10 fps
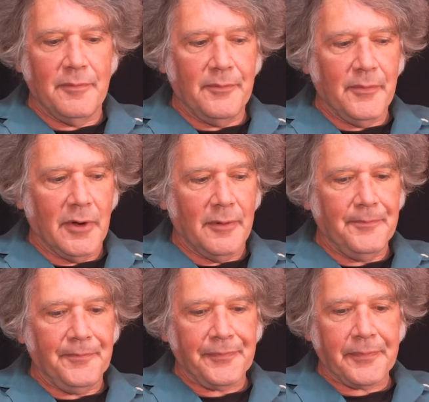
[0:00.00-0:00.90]
it. But
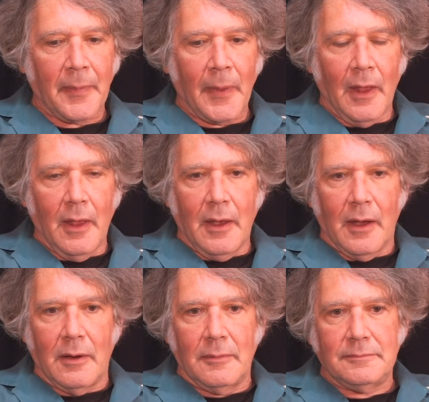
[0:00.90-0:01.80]

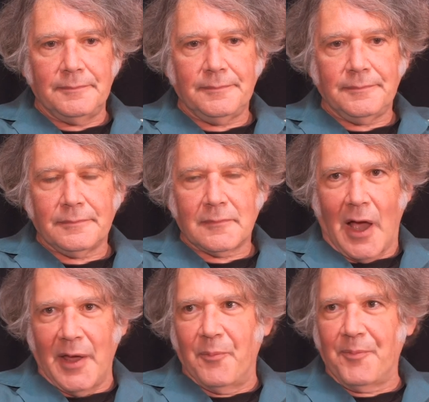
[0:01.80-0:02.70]
um,
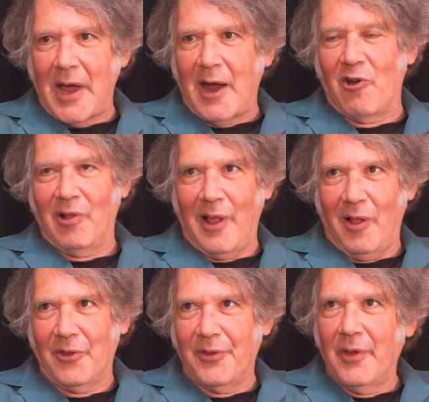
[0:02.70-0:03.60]
I
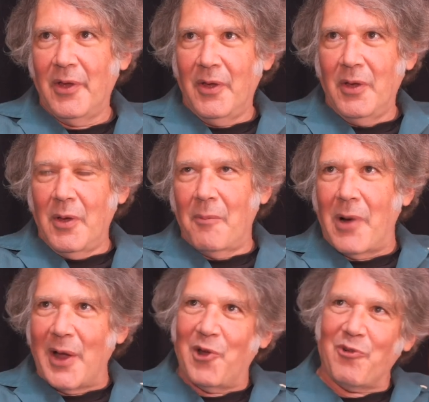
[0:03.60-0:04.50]
paralleled
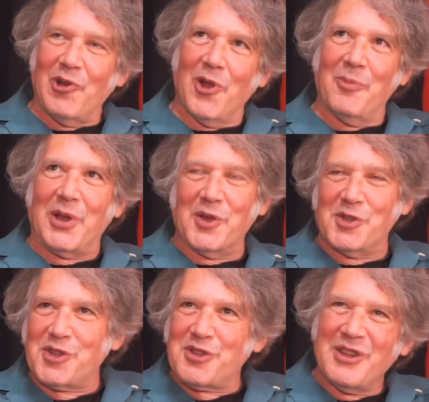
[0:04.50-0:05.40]
my career
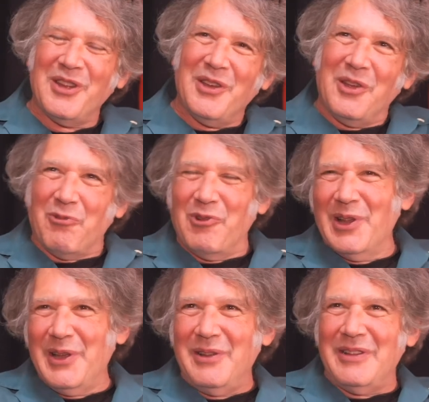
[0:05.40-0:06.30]
because
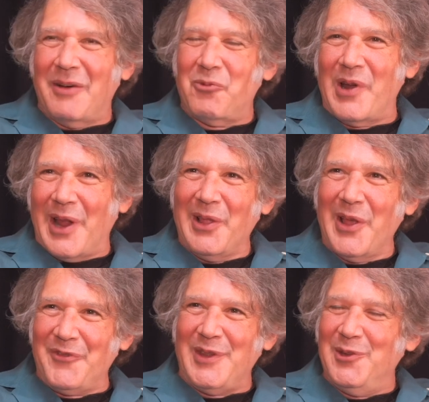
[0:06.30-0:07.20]
really when I
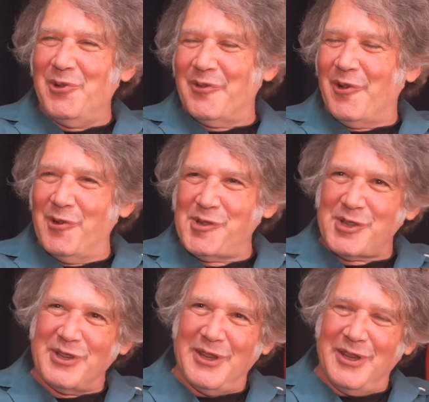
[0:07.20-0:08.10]
left the
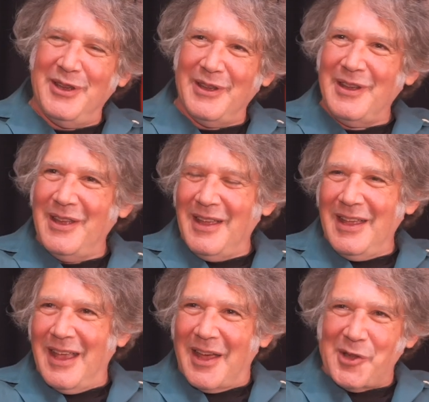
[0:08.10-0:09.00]
university
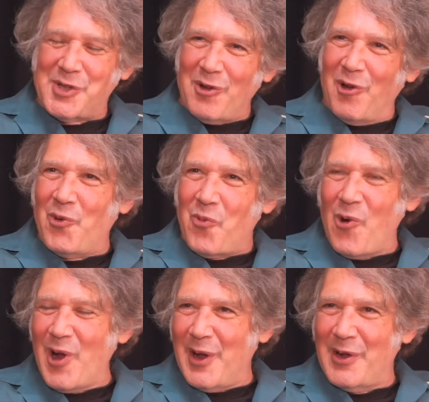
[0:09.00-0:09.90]
and I started
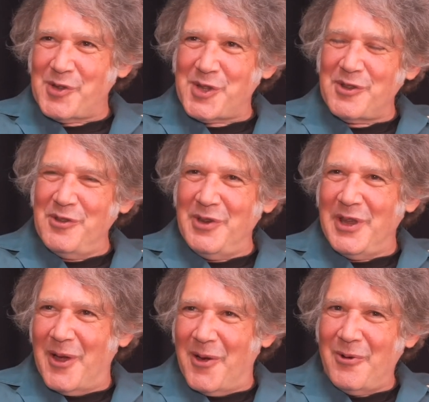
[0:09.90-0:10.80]
working in a
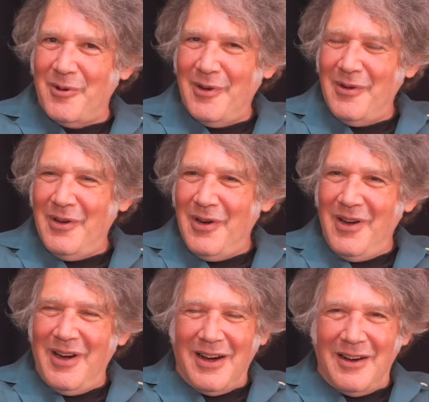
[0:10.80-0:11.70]
studio,
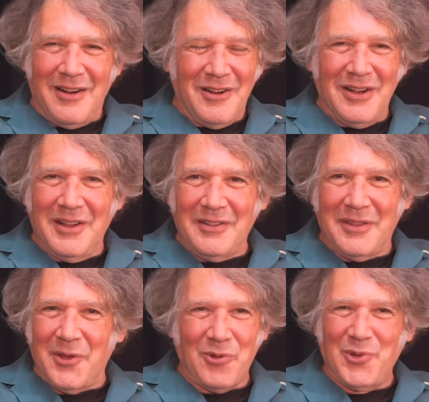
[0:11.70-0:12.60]
uh,
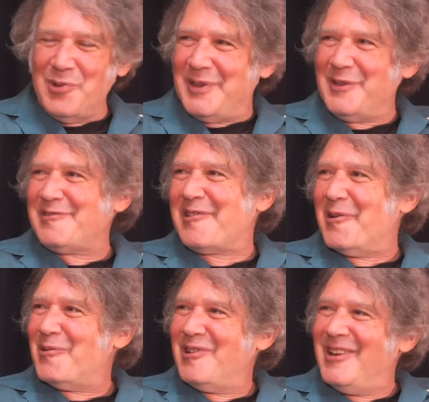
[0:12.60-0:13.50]
they were doing disco,